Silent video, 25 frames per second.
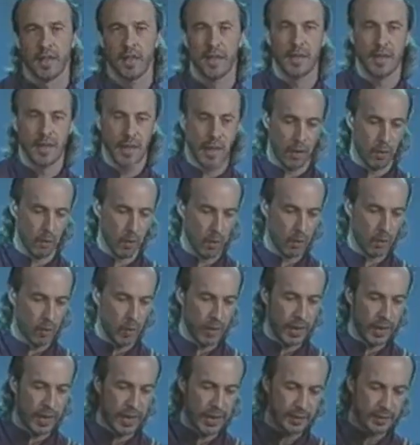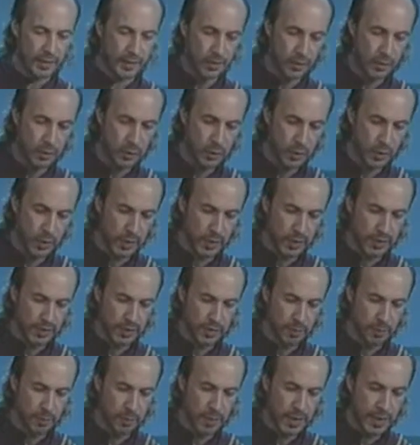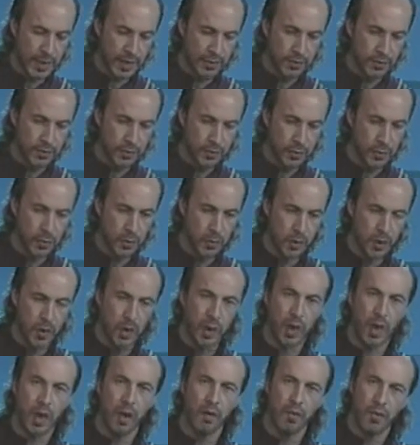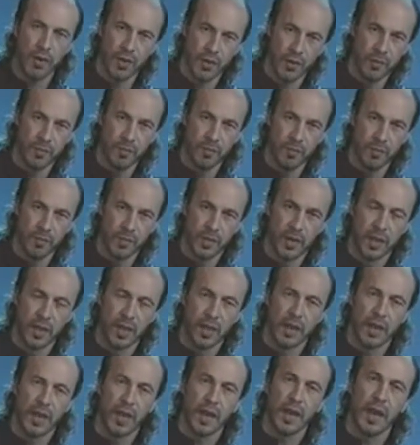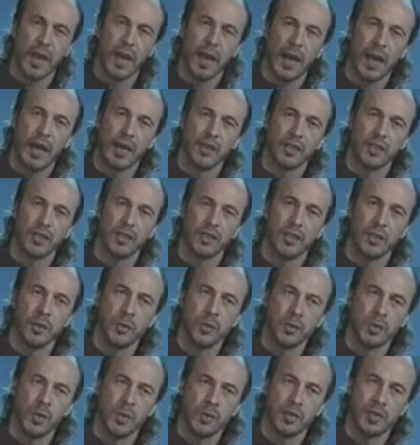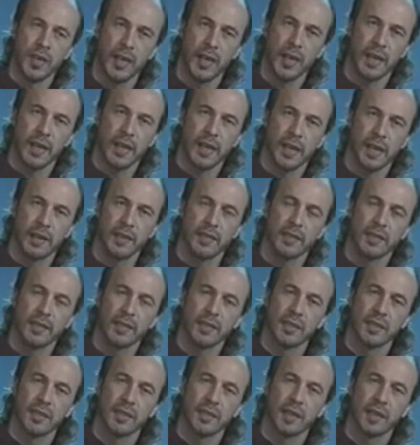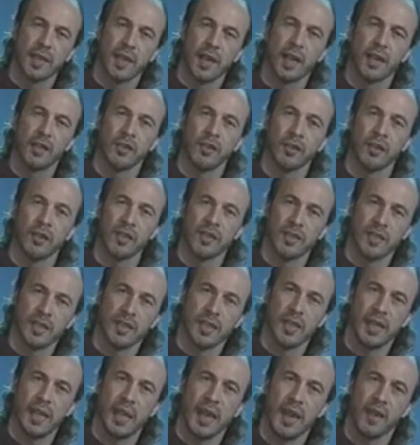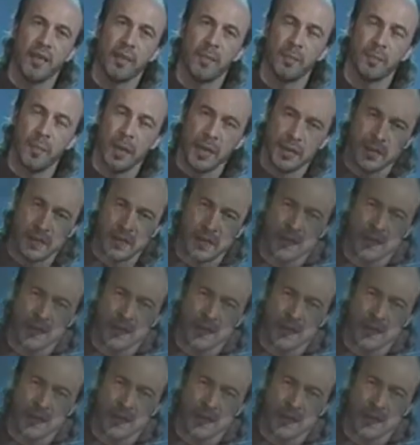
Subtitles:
Now, what I'd like to do is to play through a rhythm and just use those techniques, and you'll just see how the basic